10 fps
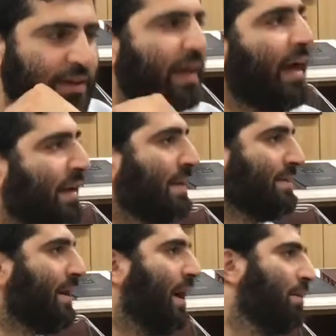
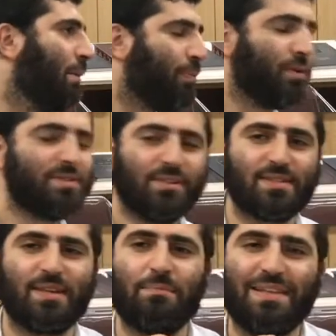Anytime a person
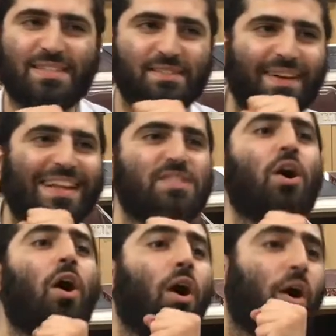does a mitzvah that's
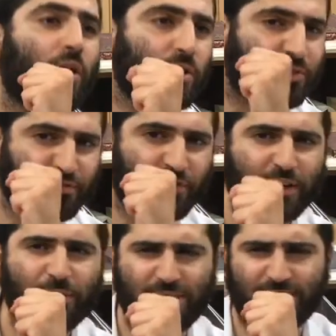hard for
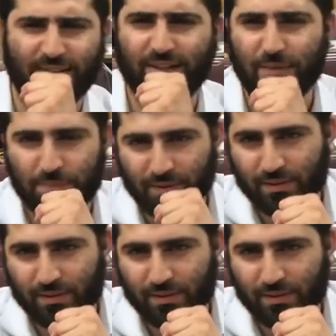him to keep,